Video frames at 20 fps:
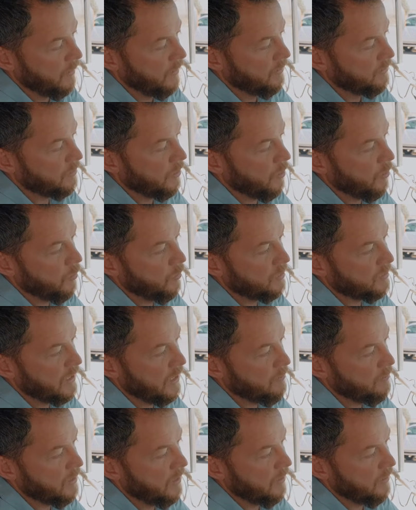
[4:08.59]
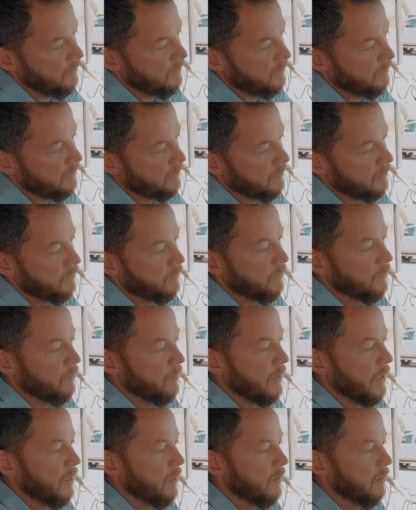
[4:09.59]
So same thing,
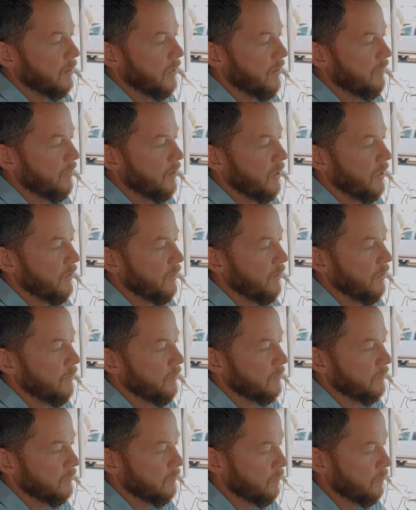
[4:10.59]
we got our 1100,